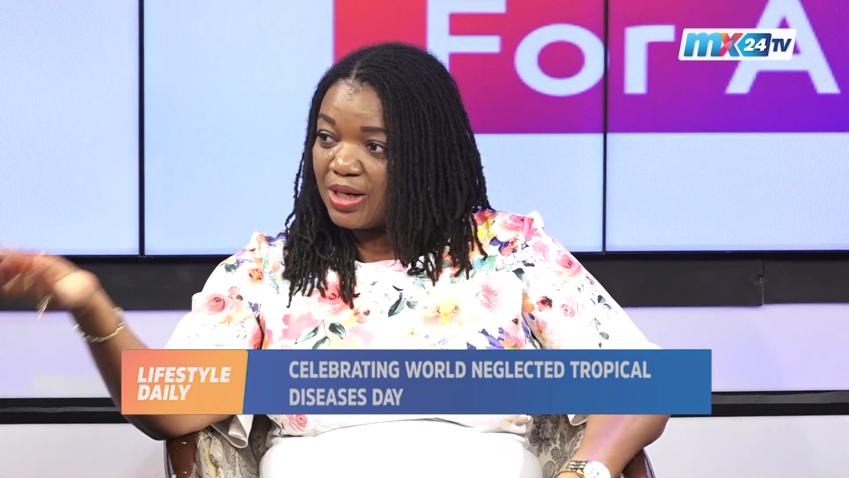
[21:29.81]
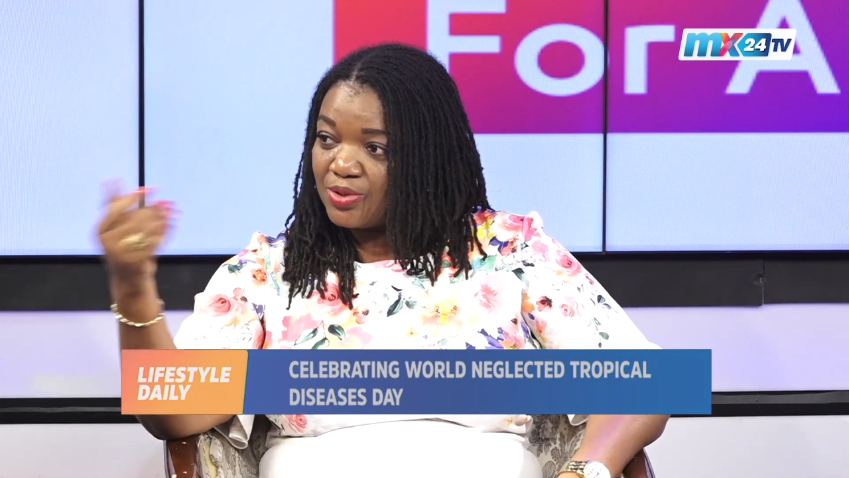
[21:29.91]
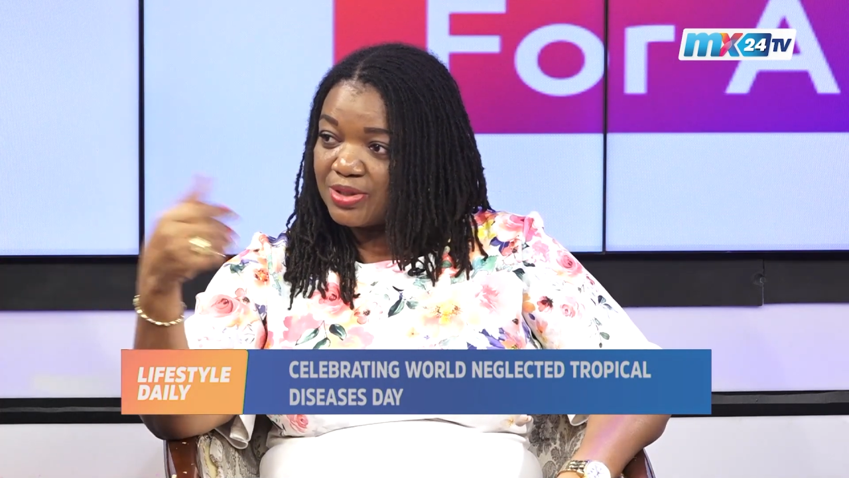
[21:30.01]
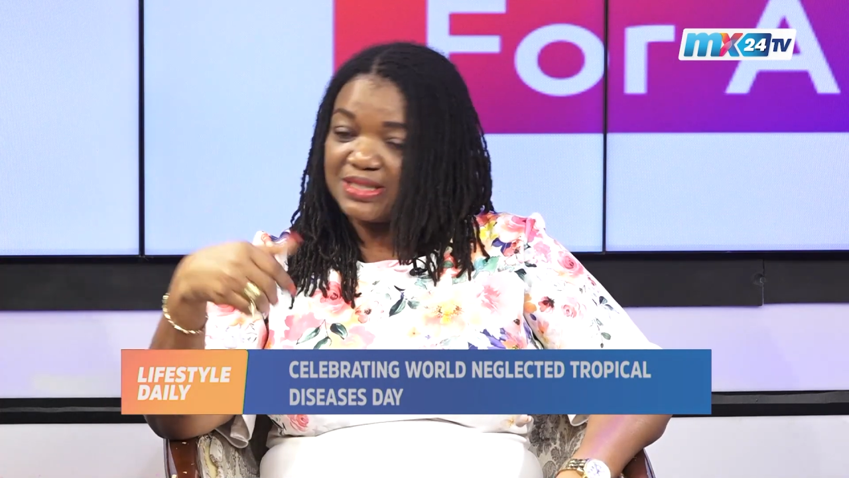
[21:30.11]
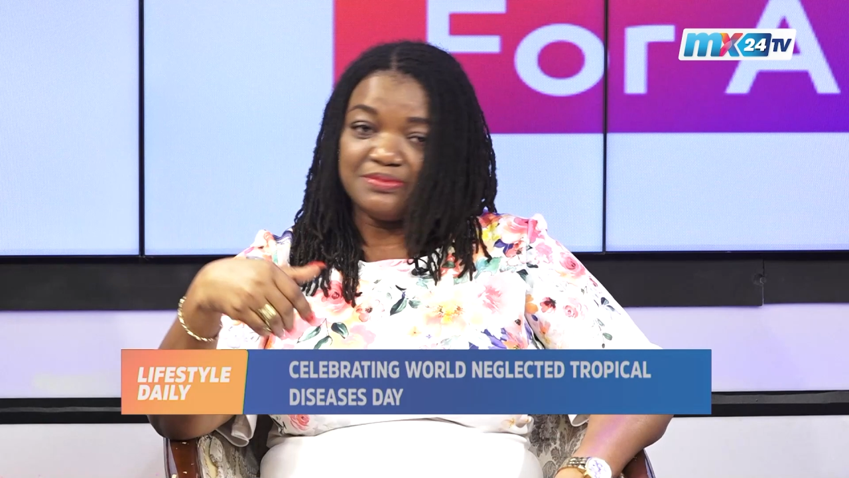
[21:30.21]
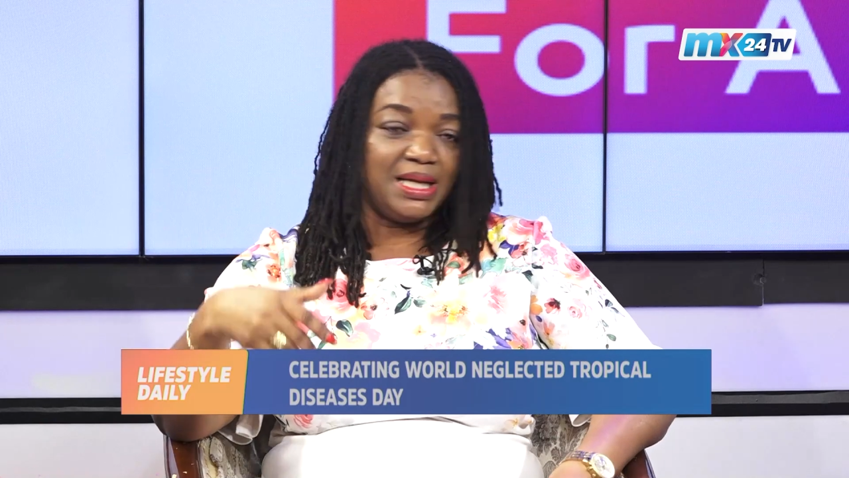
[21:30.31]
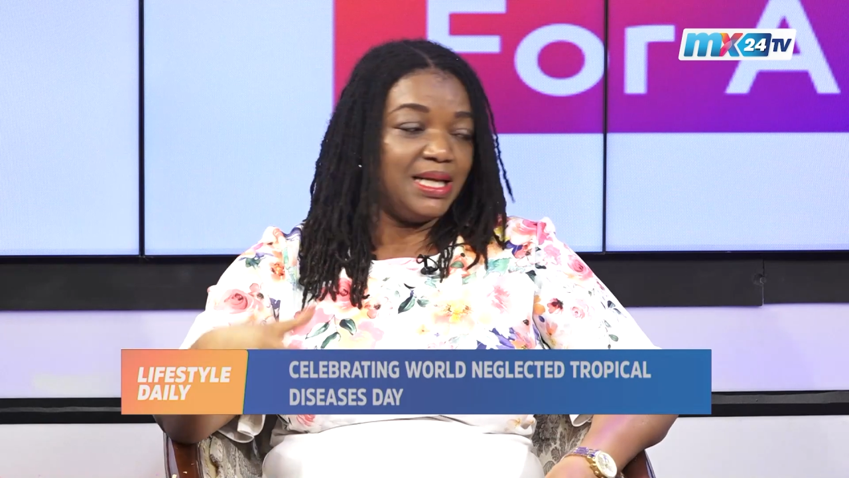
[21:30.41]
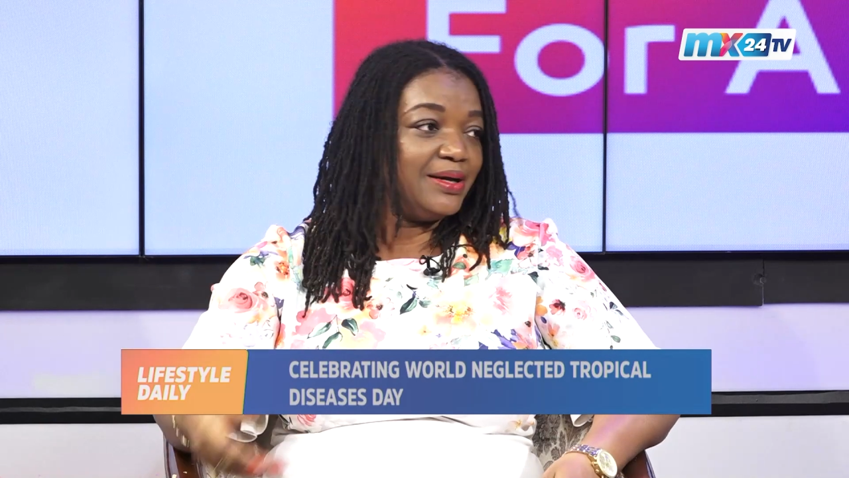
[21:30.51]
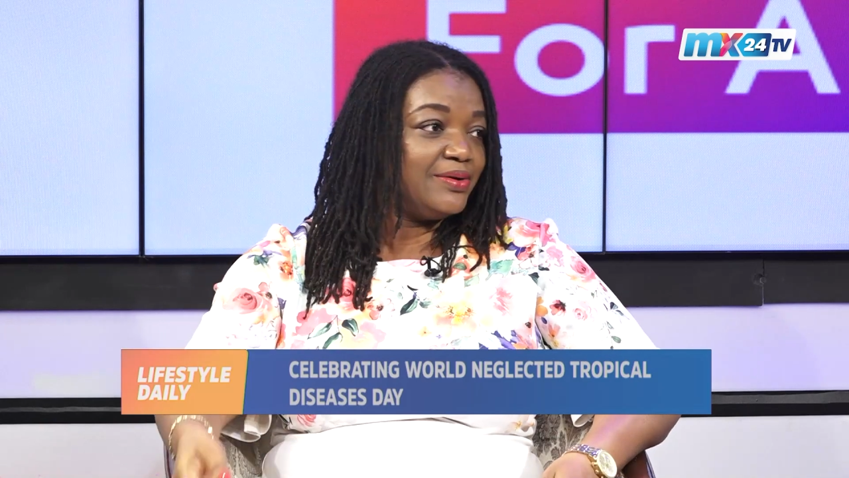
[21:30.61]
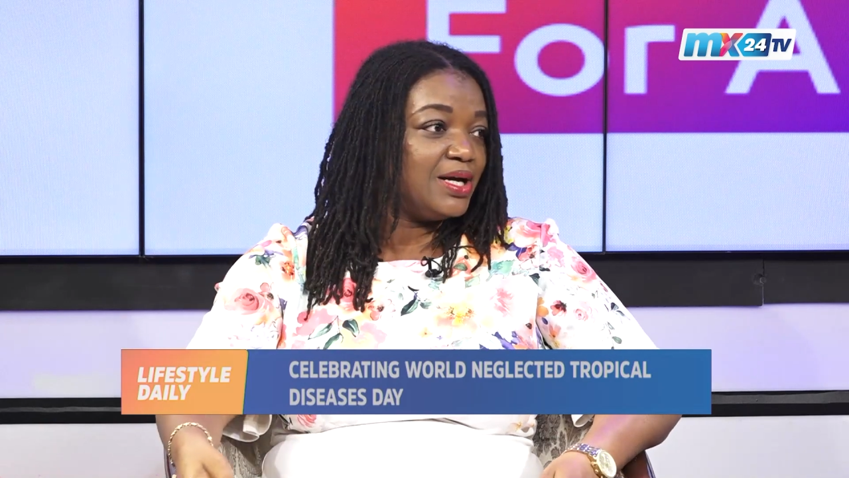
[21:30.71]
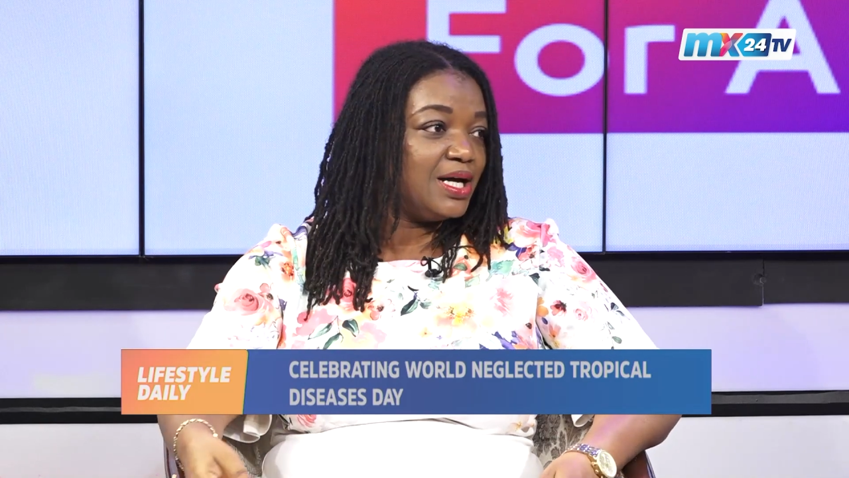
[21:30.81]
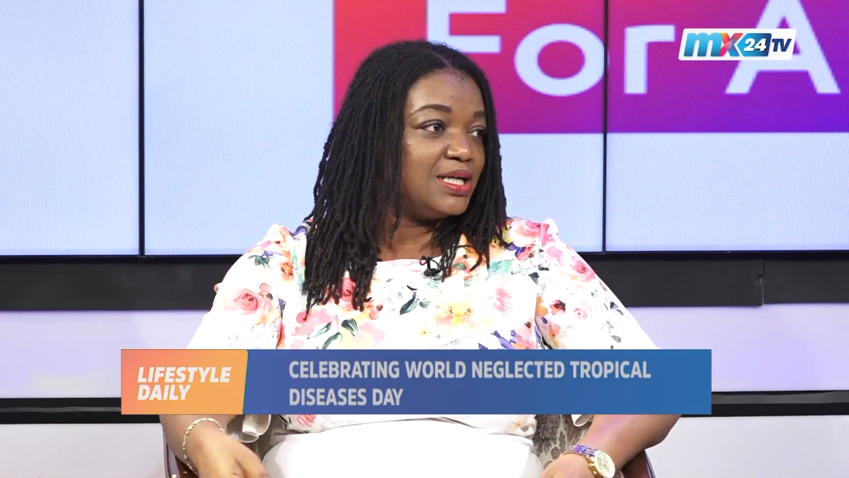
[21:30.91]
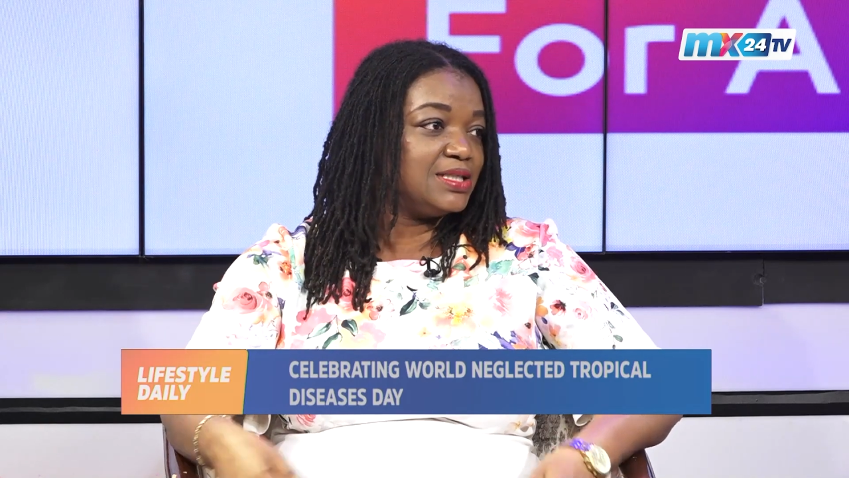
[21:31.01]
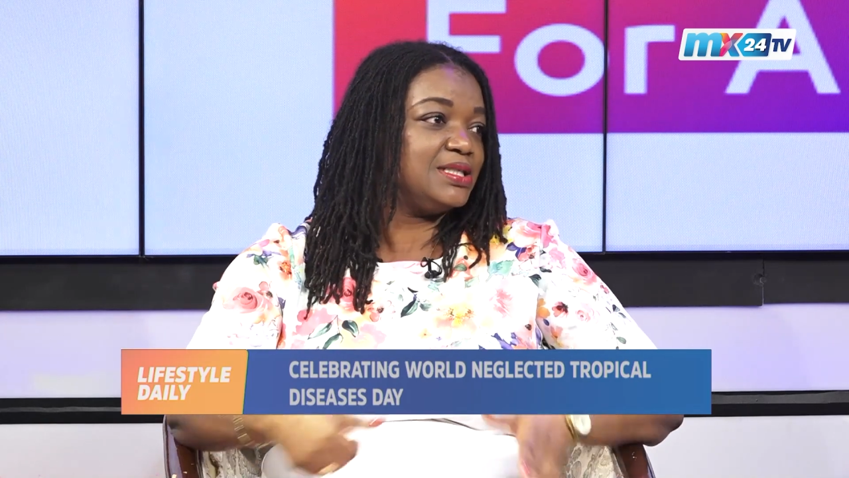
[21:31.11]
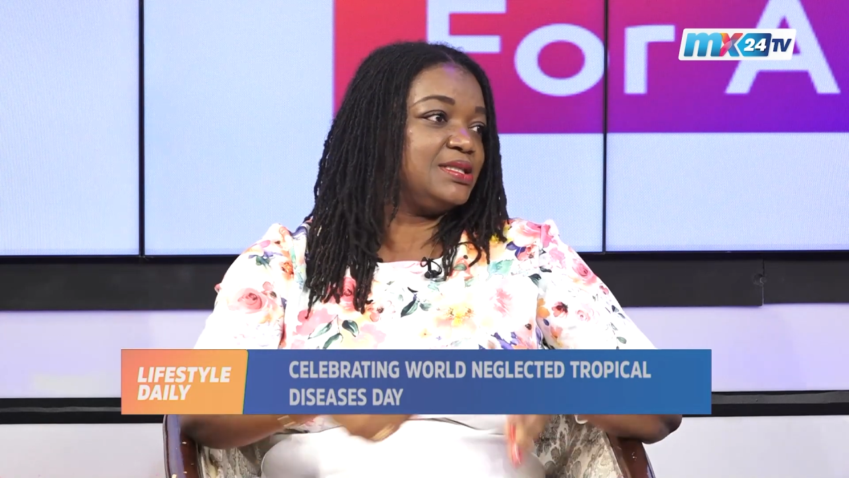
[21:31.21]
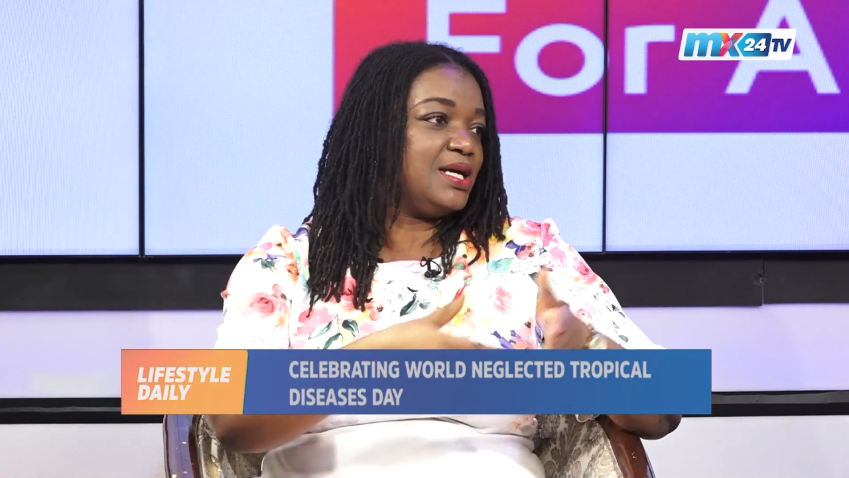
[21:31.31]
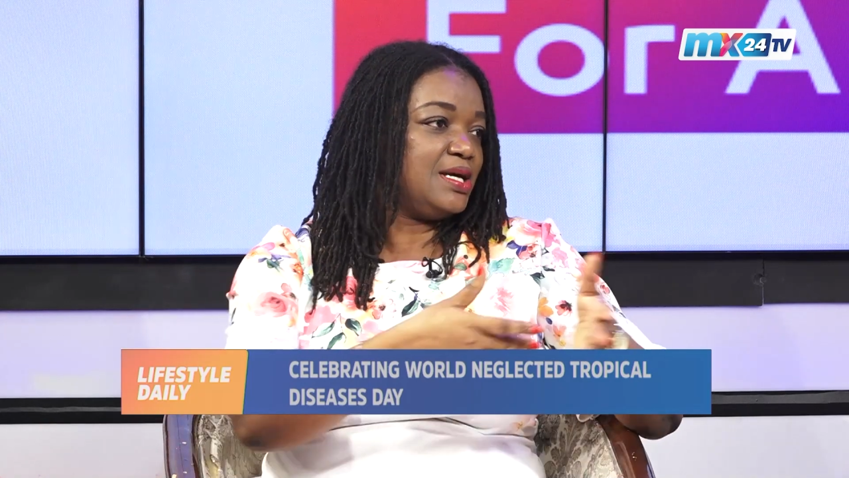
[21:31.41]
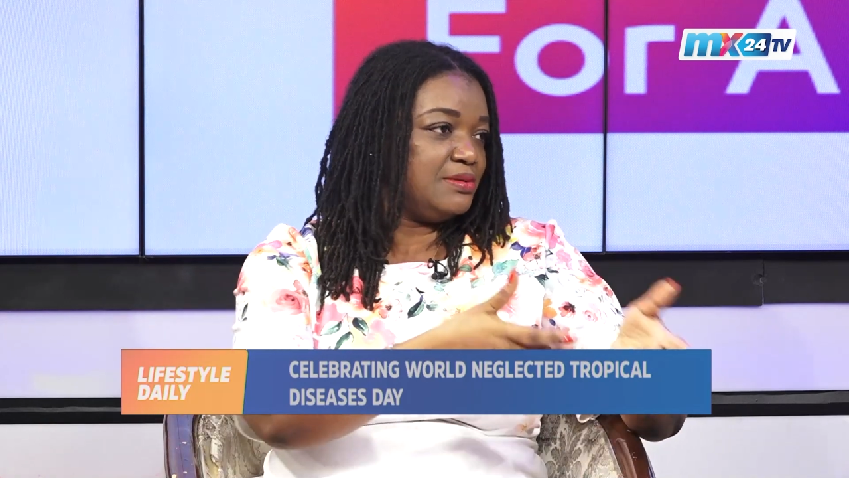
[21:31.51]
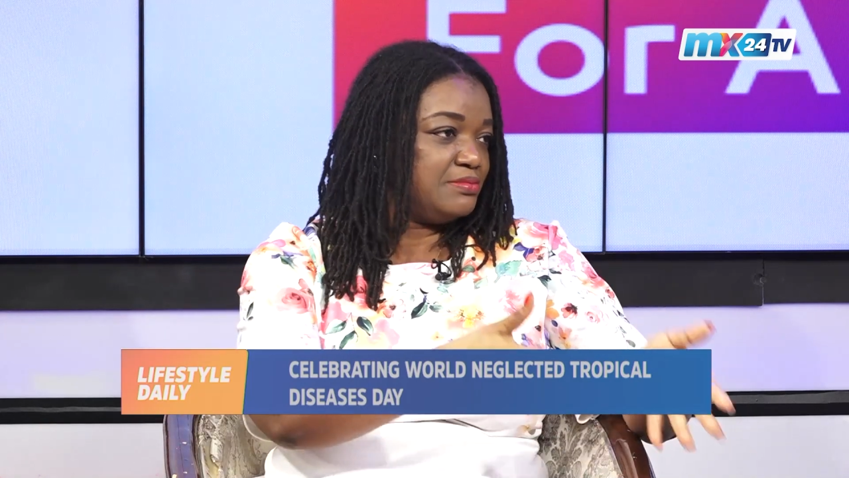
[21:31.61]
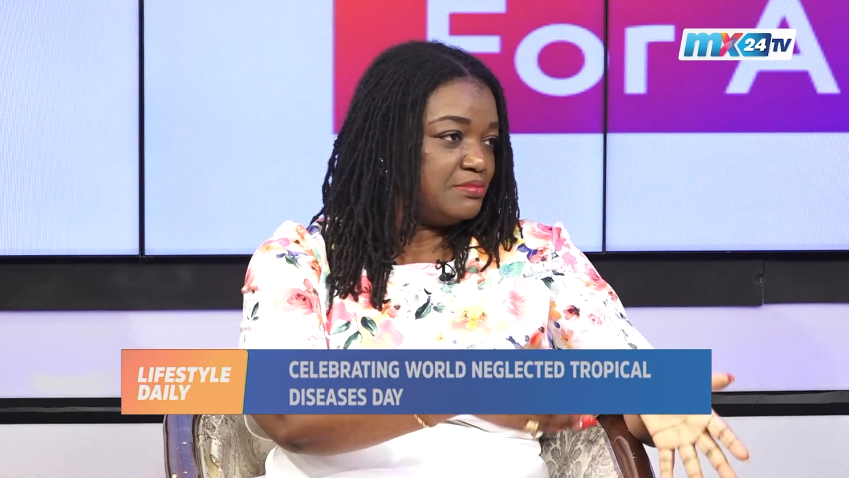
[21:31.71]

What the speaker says: causes malaria is the same